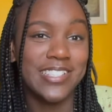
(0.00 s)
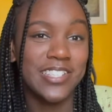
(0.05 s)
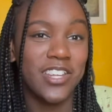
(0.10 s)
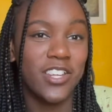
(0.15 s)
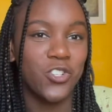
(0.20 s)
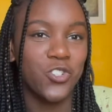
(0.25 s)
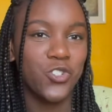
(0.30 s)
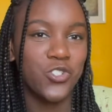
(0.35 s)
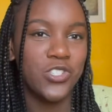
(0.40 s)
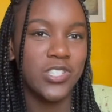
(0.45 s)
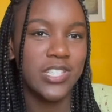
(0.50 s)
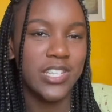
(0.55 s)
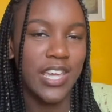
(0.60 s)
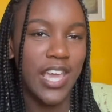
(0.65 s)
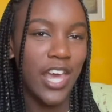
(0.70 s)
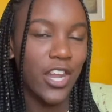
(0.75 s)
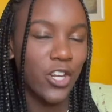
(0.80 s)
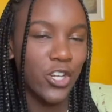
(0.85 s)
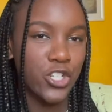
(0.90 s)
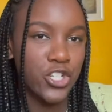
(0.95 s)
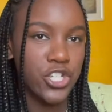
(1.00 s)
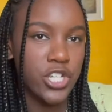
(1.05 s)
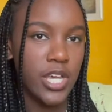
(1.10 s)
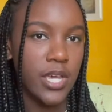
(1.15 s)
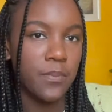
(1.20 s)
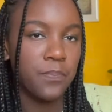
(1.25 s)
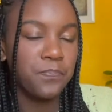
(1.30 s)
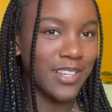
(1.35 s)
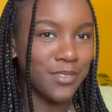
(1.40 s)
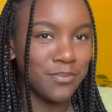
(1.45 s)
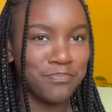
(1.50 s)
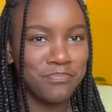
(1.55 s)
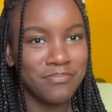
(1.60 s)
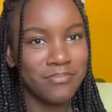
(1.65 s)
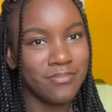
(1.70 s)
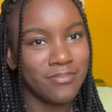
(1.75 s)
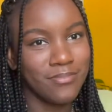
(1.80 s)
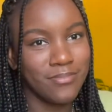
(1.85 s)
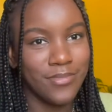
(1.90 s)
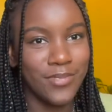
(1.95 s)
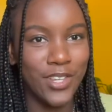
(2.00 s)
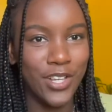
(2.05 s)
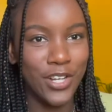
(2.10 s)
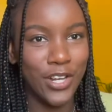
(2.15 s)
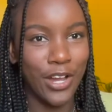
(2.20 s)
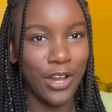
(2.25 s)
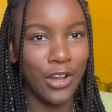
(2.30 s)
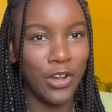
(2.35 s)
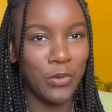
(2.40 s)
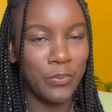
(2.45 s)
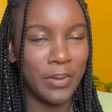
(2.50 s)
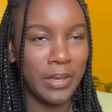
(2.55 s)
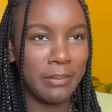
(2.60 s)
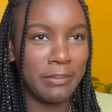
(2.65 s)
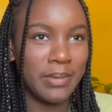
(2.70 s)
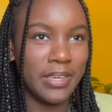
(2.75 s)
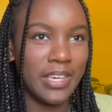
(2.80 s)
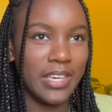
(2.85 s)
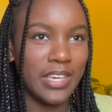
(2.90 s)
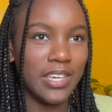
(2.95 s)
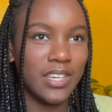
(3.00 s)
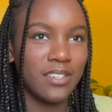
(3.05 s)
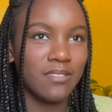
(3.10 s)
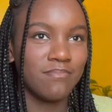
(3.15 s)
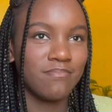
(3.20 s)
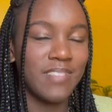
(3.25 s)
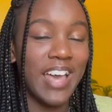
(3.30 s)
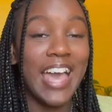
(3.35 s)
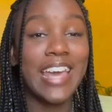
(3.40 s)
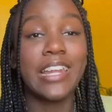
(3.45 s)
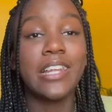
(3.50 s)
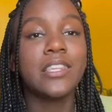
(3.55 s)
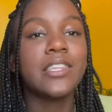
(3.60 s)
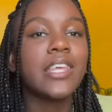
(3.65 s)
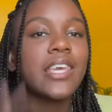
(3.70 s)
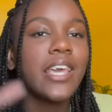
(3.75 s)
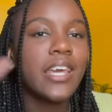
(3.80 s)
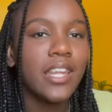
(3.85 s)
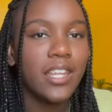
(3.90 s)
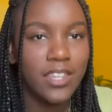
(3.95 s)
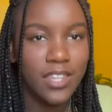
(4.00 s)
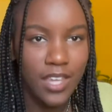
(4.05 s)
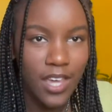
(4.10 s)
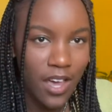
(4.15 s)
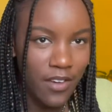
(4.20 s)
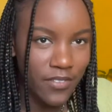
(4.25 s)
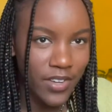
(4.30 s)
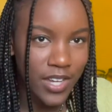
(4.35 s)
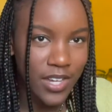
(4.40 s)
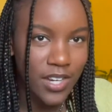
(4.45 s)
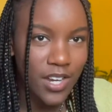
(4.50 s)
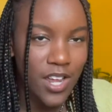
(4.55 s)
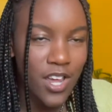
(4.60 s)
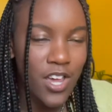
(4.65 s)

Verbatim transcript: interesting energy. You know, maybe I didn't think anything of it.